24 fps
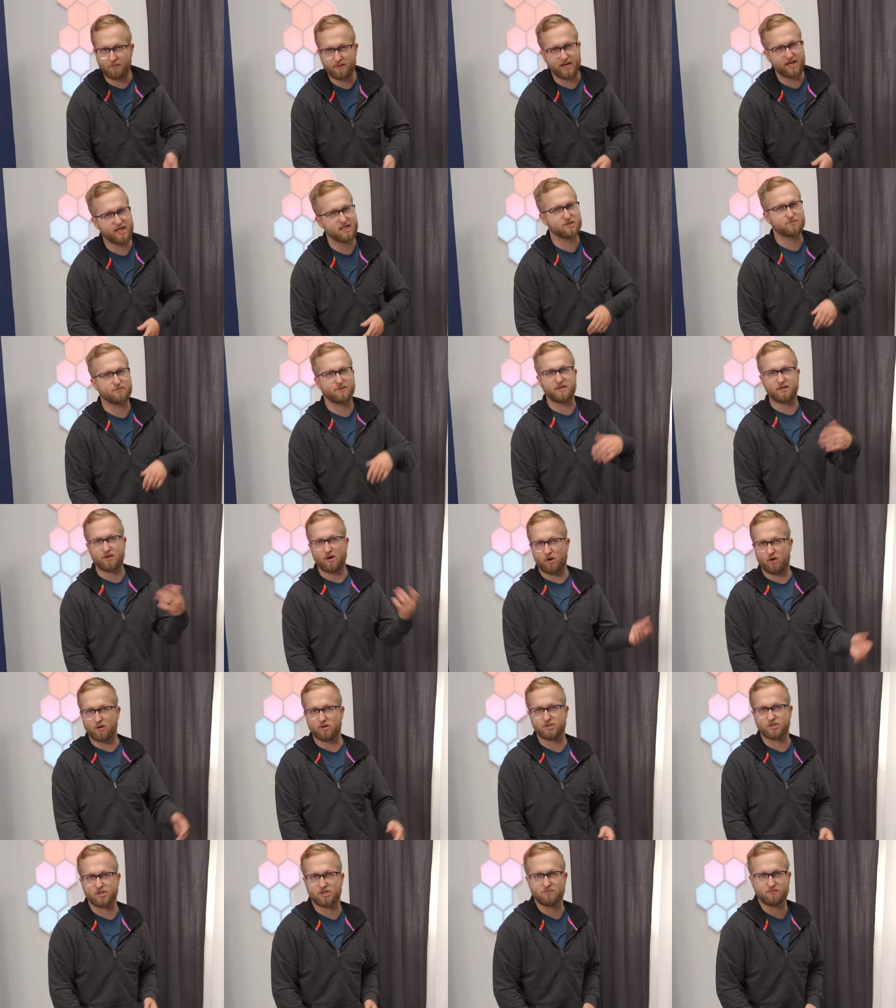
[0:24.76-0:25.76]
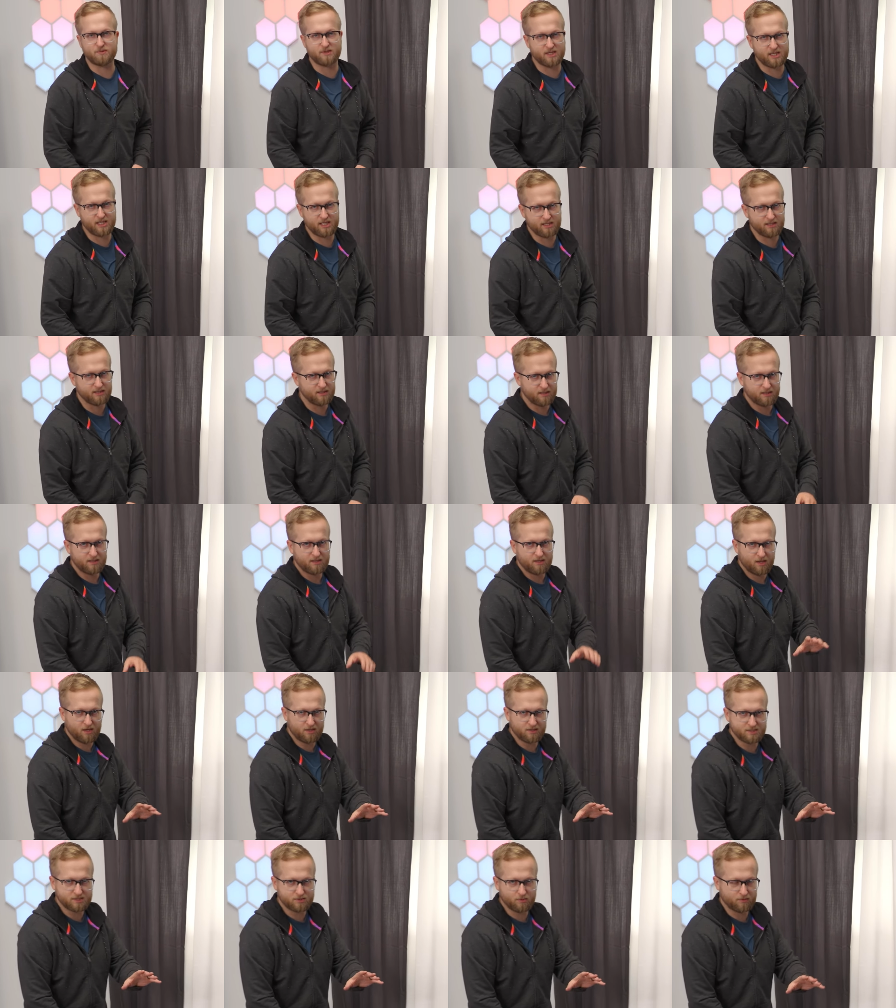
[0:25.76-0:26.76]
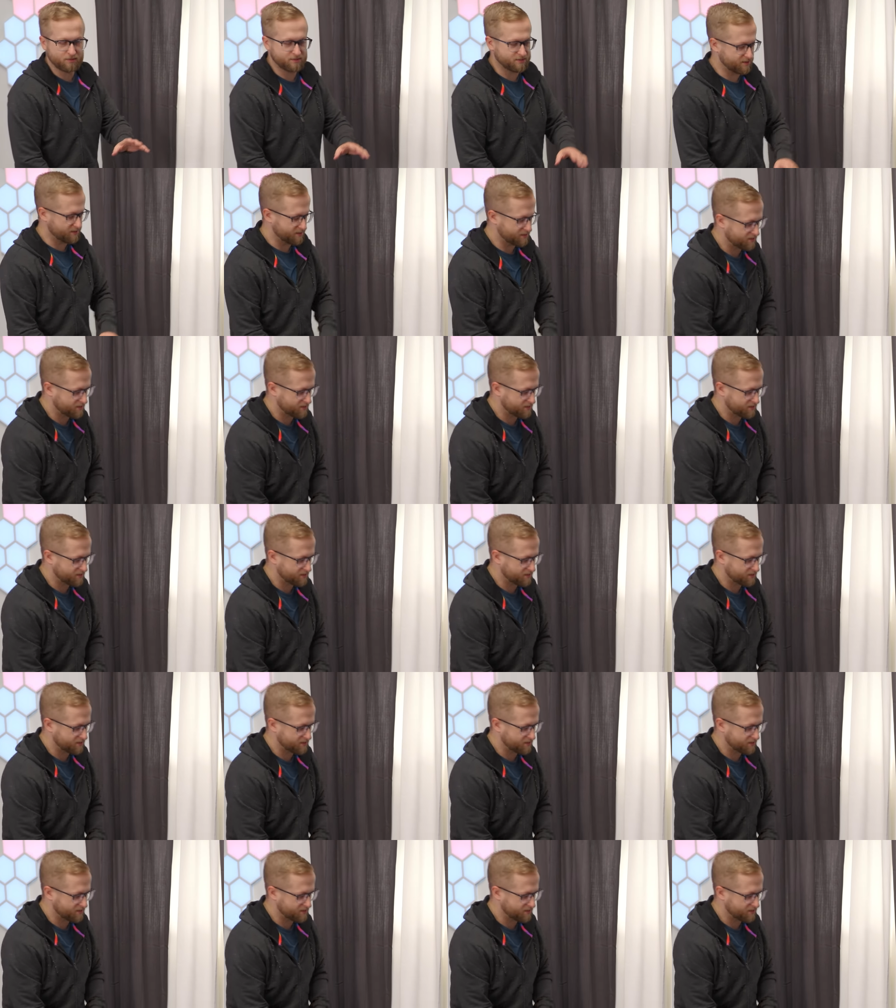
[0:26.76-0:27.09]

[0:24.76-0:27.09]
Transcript: management, RGB, all sorts of